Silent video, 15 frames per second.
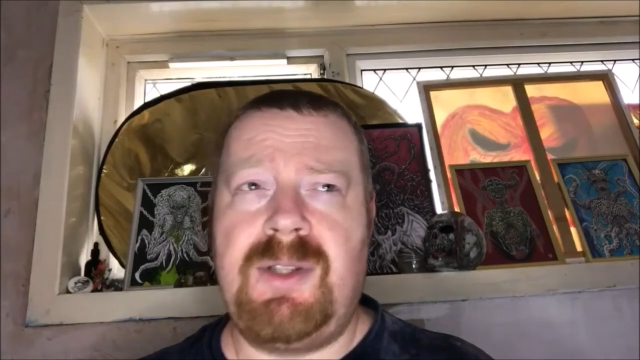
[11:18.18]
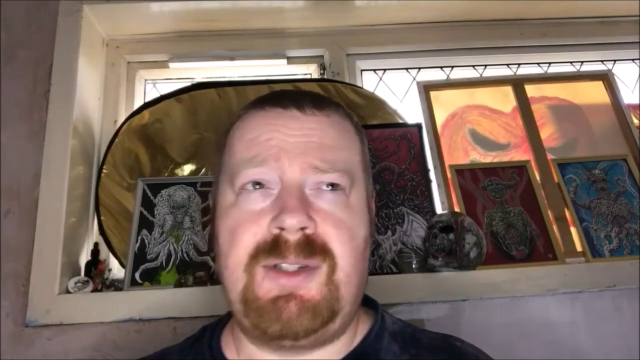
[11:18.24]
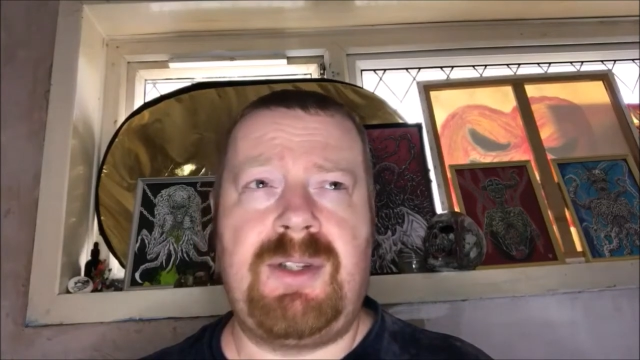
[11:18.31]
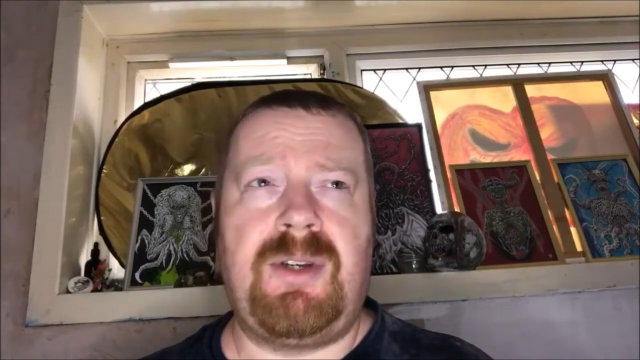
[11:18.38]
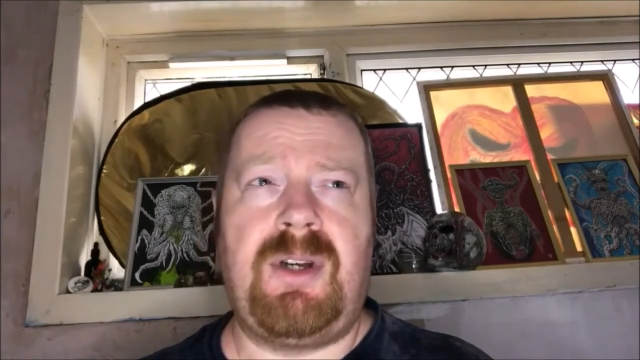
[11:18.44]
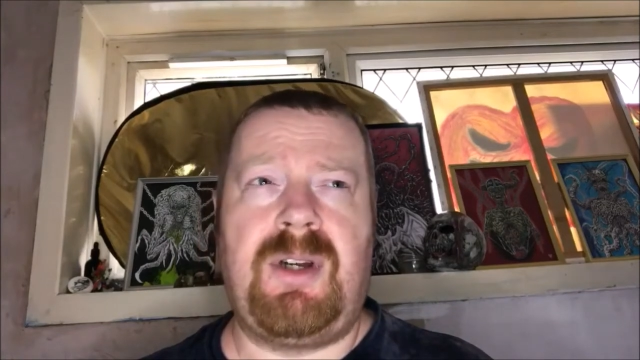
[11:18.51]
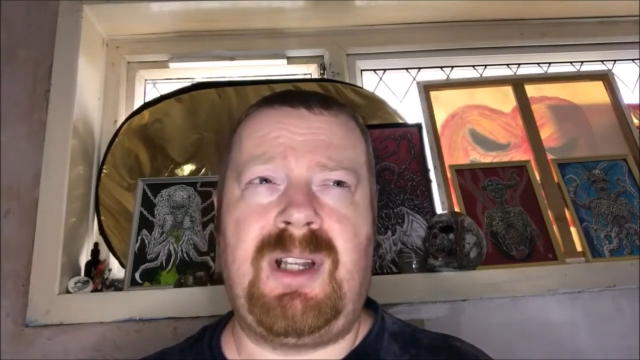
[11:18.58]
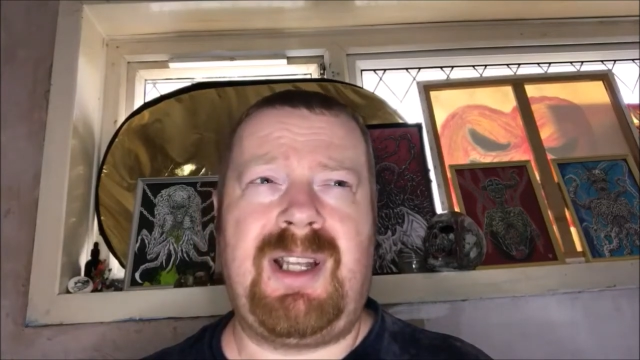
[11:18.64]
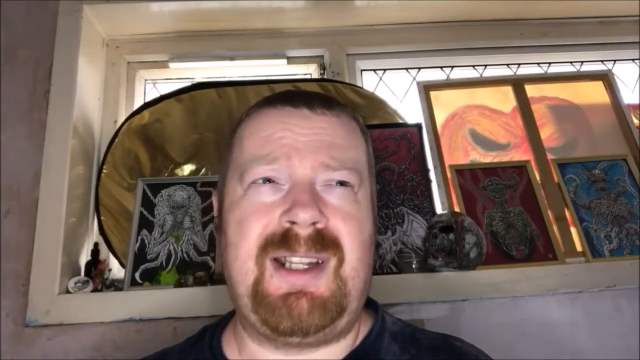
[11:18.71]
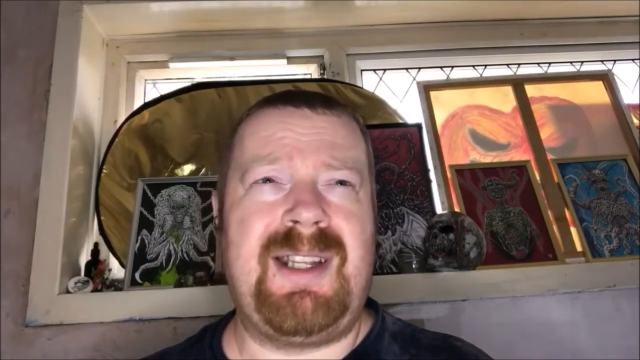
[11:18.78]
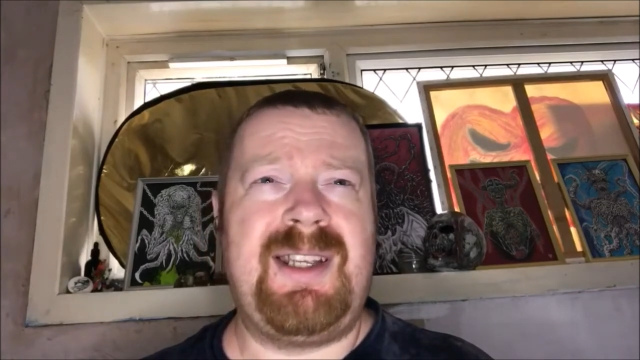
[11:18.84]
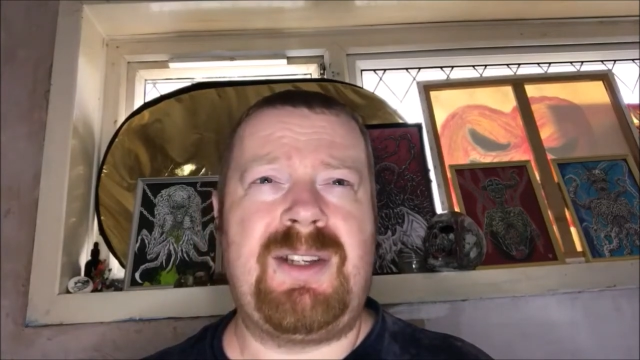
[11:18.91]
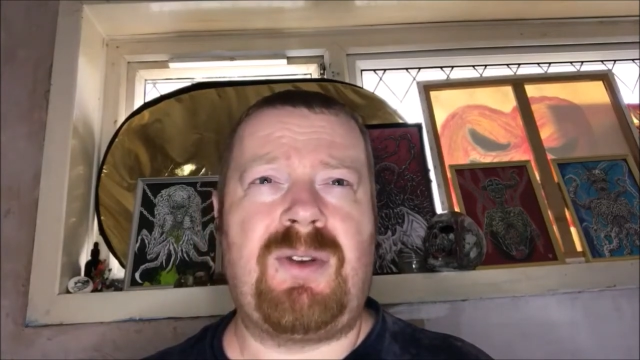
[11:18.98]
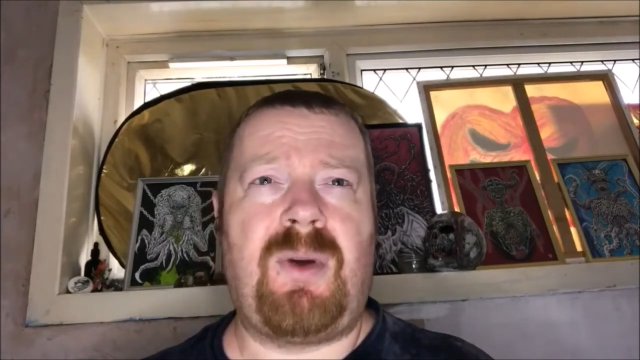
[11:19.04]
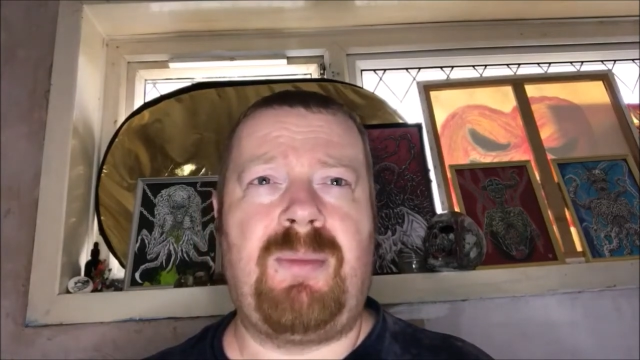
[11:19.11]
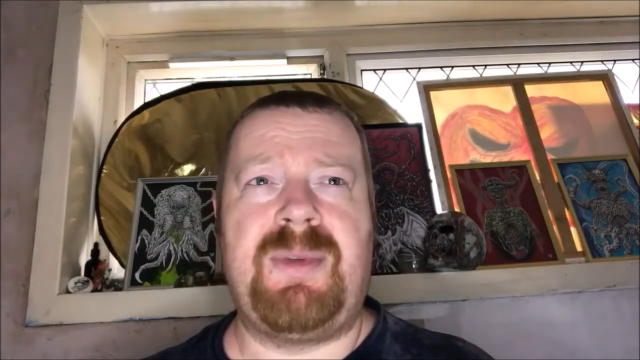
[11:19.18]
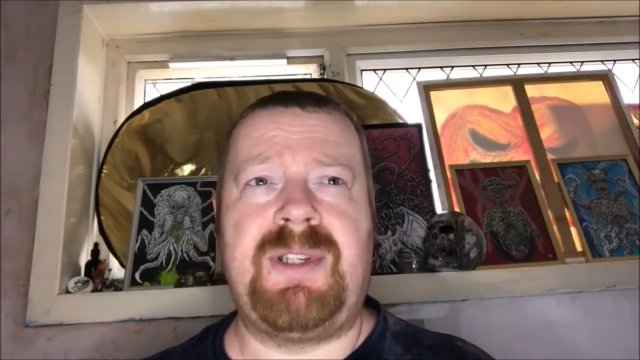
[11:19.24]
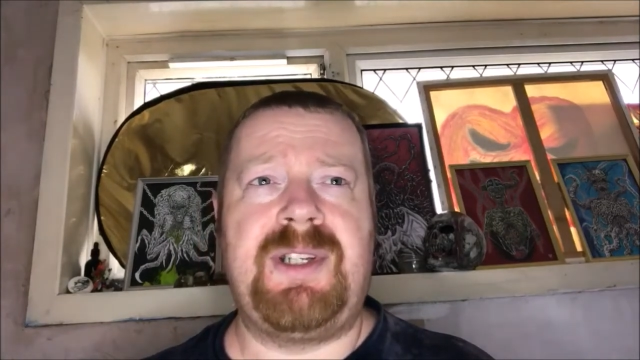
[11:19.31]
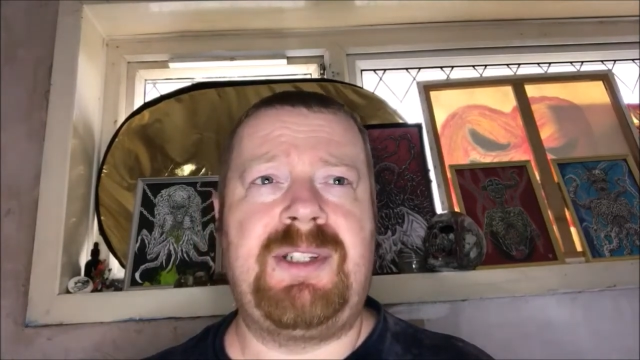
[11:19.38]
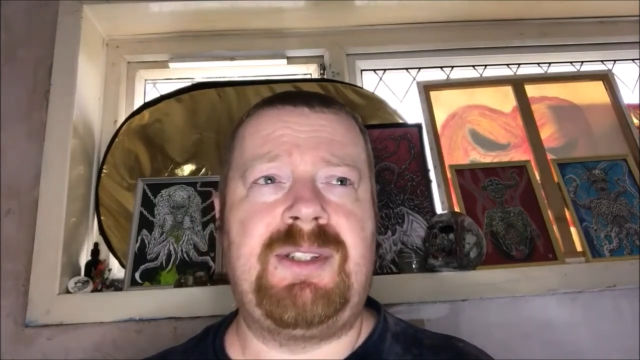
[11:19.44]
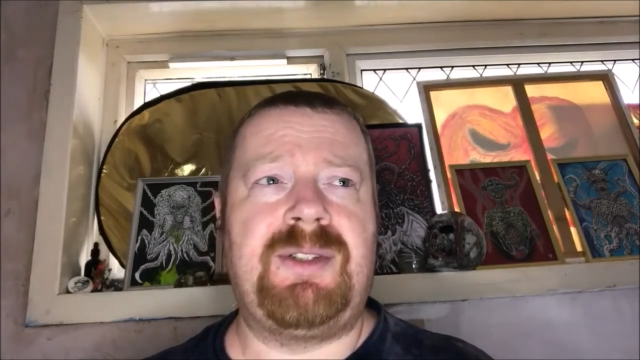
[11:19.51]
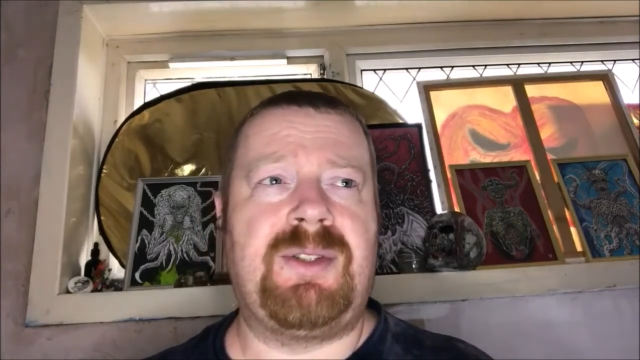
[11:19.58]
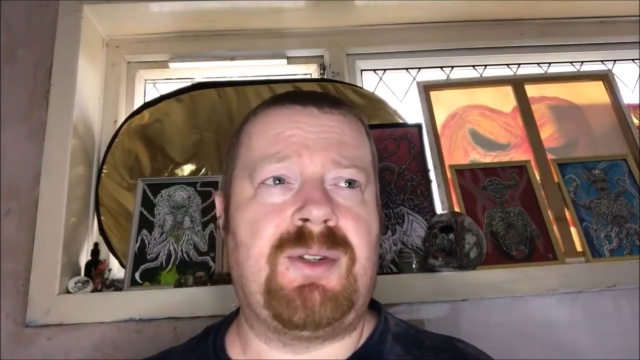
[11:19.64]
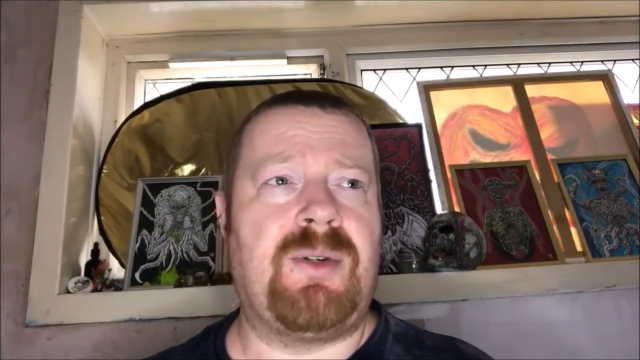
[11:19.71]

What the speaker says: So like these competitions